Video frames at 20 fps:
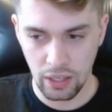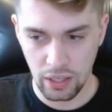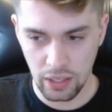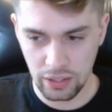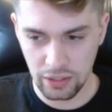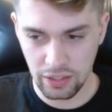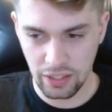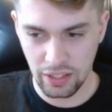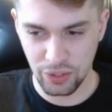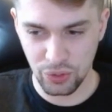
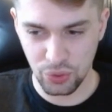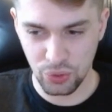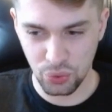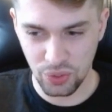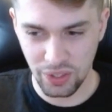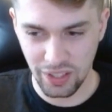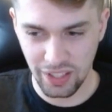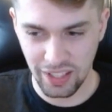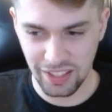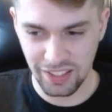and then do
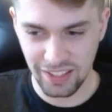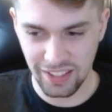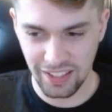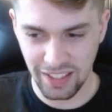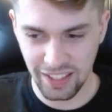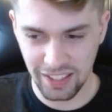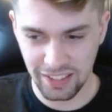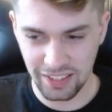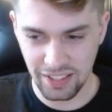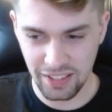the ladder
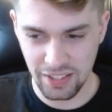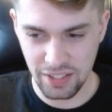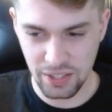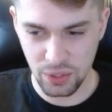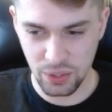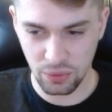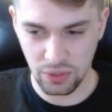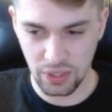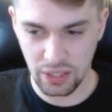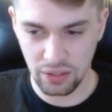like this,
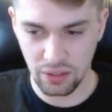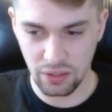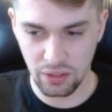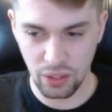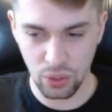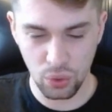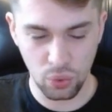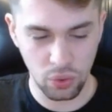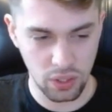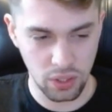so that
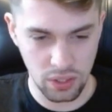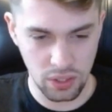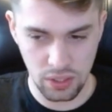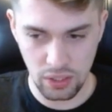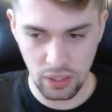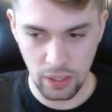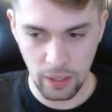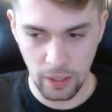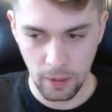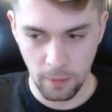the rook is